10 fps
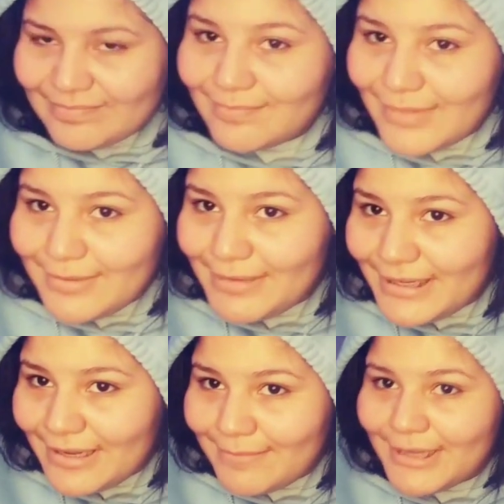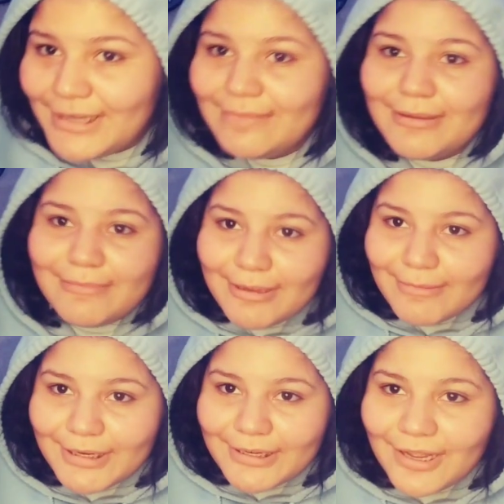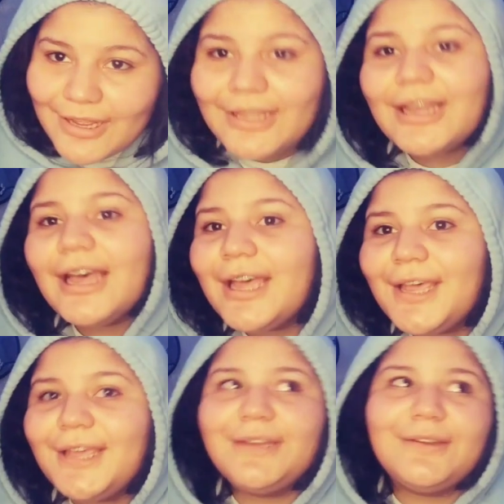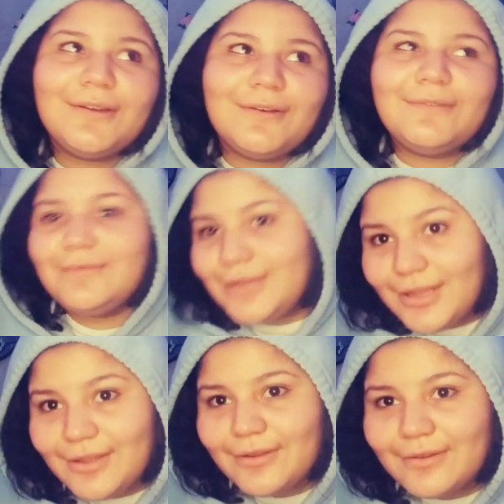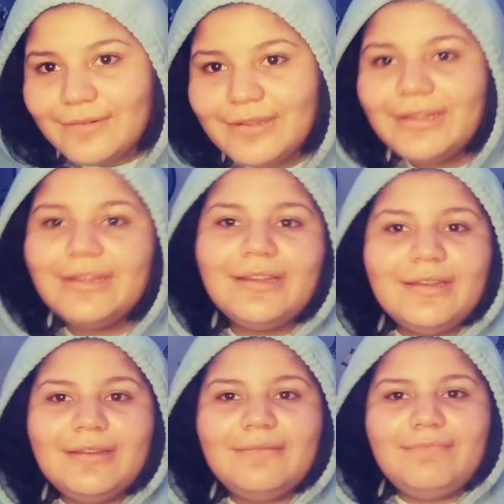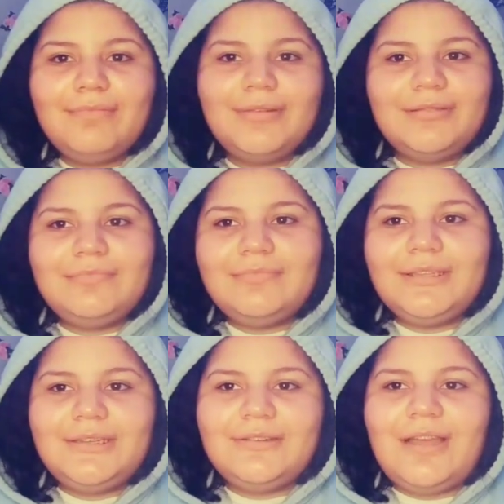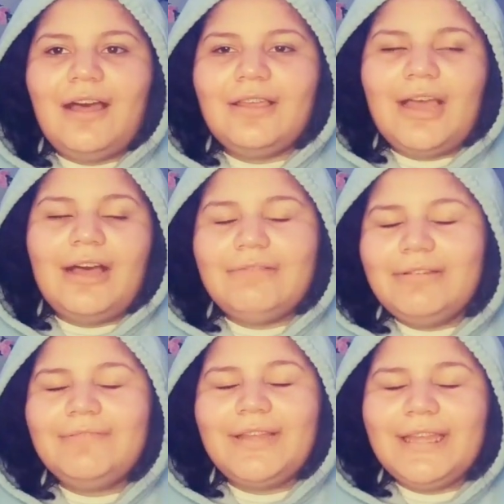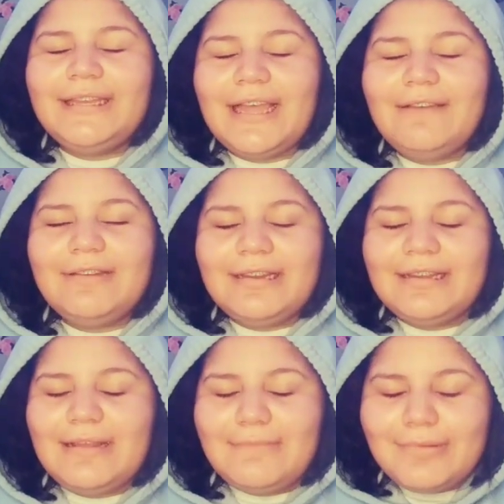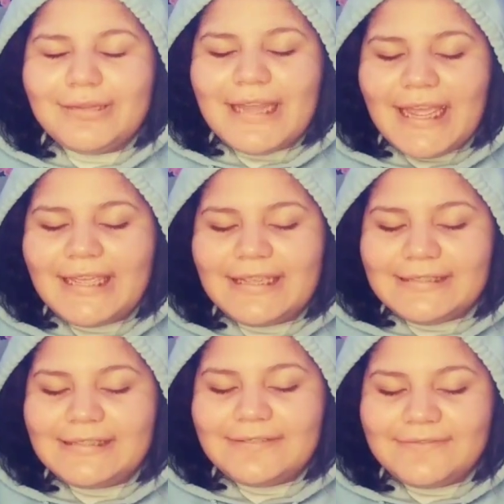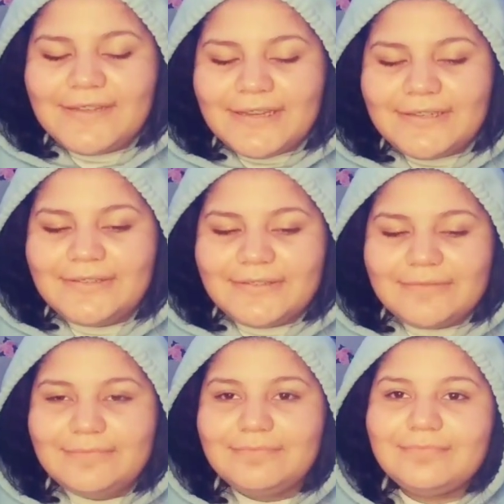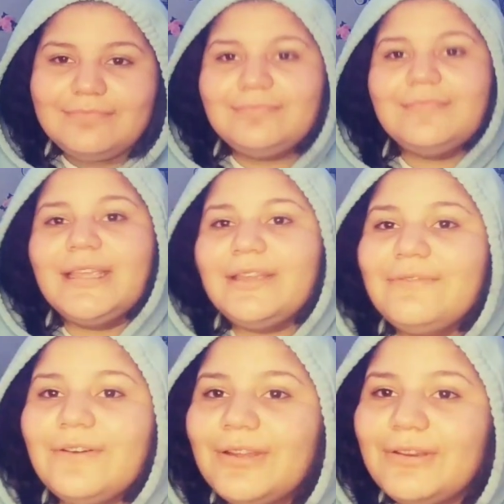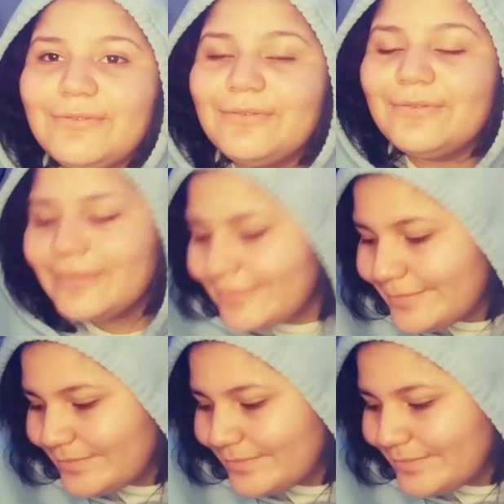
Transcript: Maybe I might, maybe I might not. I don't know. But you know, y'all, y'all will find out in a couple days if I do. If I do.